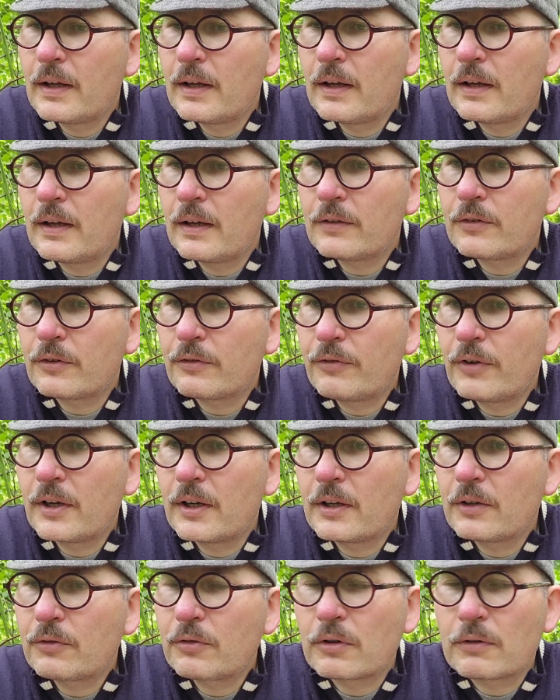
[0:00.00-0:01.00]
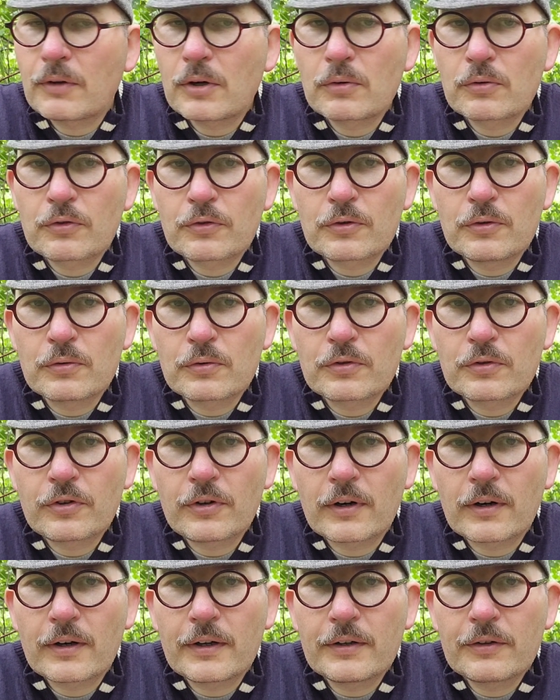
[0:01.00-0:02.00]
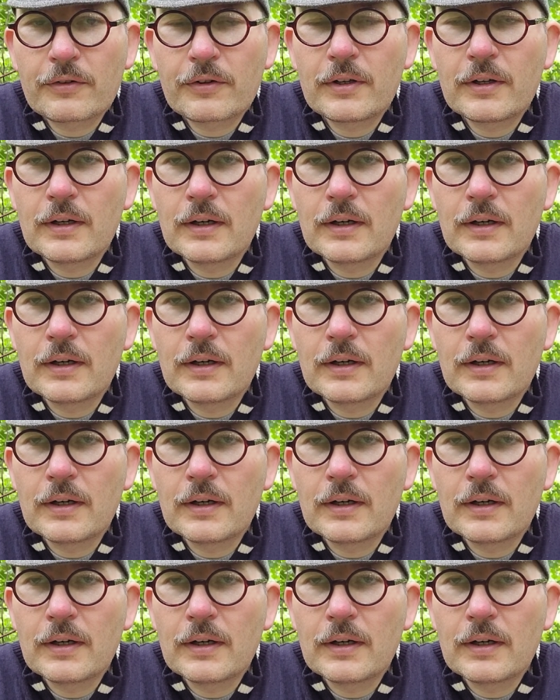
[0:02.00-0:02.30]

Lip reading: It's a fairly sort of old school size,